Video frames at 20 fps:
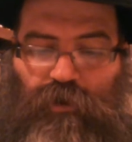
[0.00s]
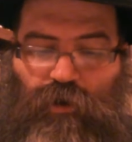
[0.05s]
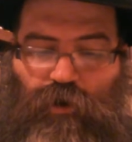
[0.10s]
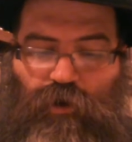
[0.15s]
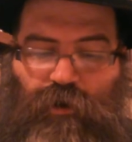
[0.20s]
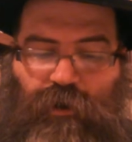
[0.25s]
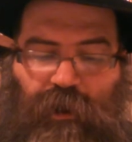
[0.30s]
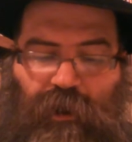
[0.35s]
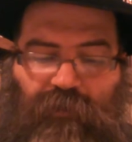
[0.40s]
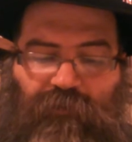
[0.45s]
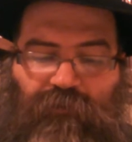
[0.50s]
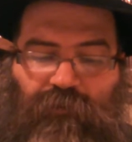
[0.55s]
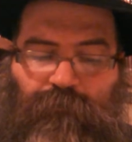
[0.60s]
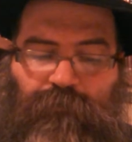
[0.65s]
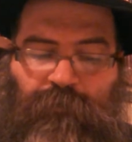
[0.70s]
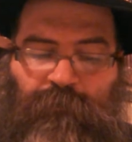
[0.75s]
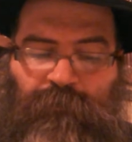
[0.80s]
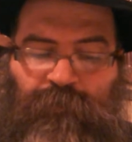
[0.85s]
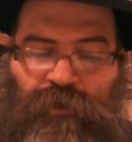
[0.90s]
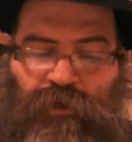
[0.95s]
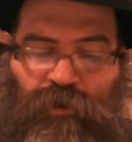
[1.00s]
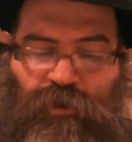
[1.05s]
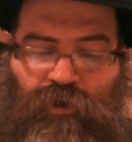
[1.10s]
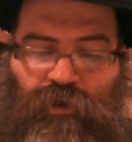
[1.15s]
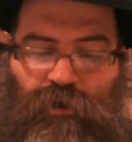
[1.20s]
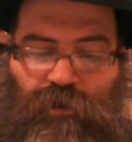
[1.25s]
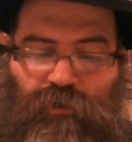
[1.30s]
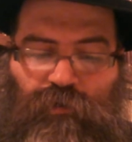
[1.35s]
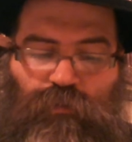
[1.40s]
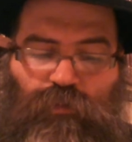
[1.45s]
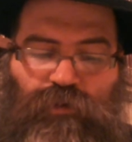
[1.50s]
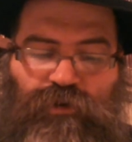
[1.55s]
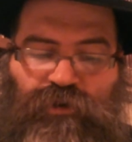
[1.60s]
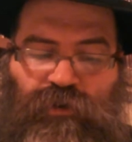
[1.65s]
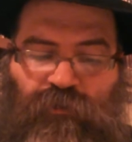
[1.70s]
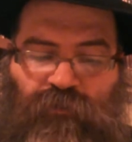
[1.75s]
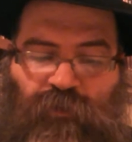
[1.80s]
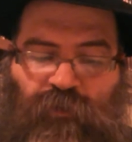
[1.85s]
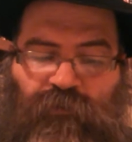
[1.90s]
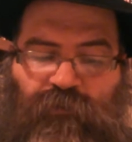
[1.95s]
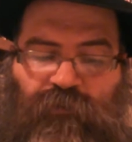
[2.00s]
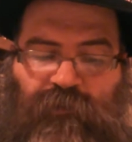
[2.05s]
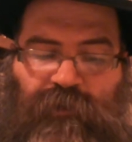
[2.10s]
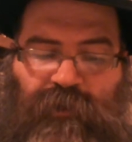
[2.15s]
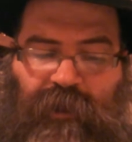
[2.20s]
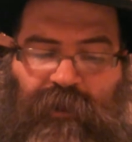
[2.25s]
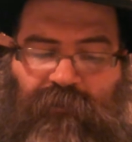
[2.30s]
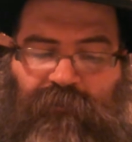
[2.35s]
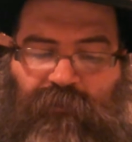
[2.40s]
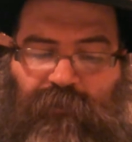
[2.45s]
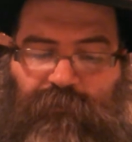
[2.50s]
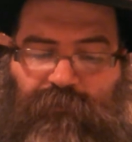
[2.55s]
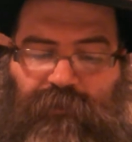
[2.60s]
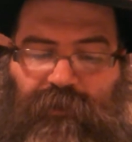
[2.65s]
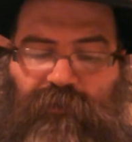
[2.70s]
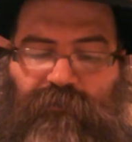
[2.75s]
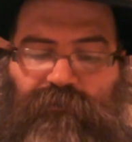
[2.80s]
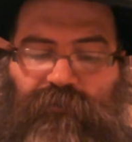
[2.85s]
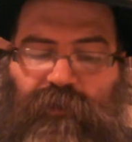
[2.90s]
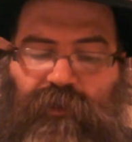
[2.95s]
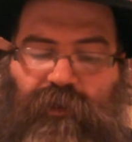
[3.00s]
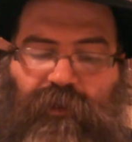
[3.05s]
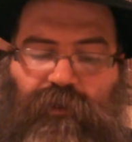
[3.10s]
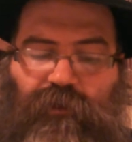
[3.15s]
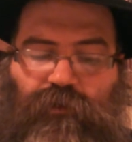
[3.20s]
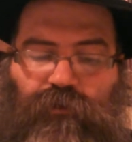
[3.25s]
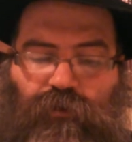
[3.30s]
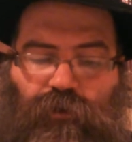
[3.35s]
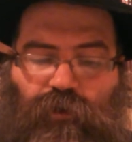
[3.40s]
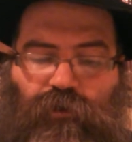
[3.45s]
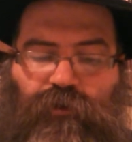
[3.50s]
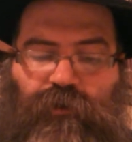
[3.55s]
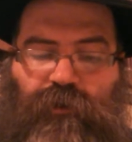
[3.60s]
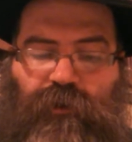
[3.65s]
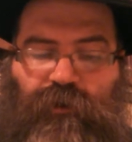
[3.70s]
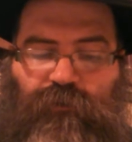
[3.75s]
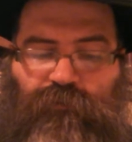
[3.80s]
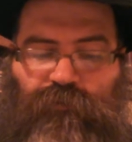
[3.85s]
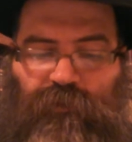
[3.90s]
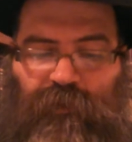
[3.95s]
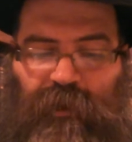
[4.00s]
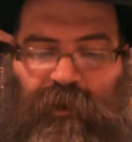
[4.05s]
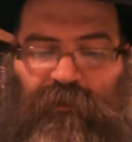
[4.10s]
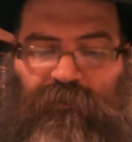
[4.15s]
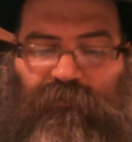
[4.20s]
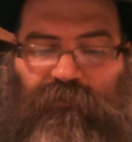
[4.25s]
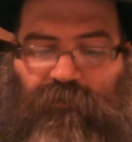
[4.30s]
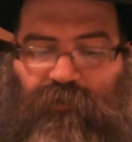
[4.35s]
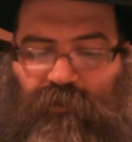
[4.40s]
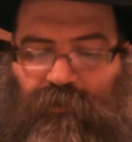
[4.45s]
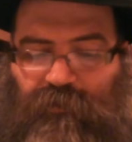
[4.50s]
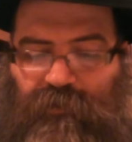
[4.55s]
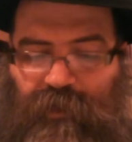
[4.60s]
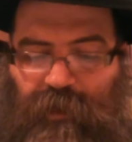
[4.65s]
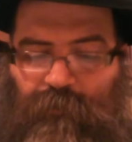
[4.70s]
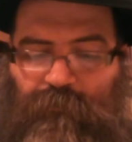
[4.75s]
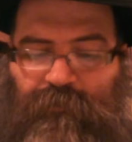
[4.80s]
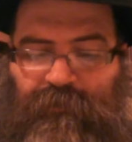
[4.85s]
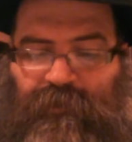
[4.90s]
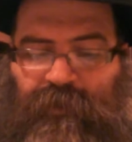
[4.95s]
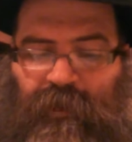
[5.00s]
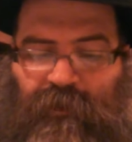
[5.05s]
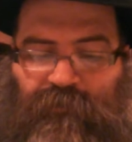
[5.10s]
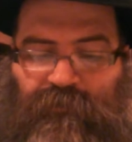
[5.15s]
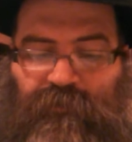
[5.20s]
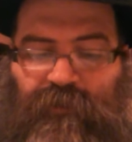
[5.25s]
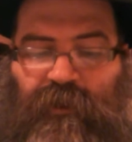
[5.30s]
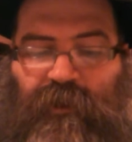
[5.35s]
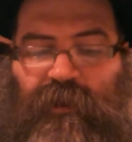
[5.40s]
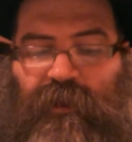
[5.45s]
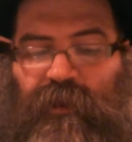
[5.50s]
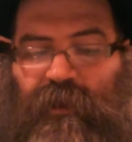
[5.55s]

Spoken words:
or concept of menucha, which is also the concept of lowering and relaxing and coming down.